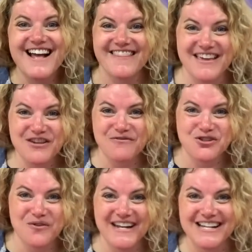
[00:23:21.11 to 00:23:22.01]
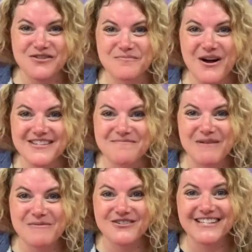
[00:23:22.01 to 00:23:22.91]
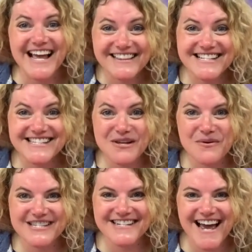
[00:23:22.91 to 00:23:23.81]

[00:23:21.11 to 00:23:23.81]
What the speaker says: Thank you for joining us for Balls and Bubbles, and let's see what's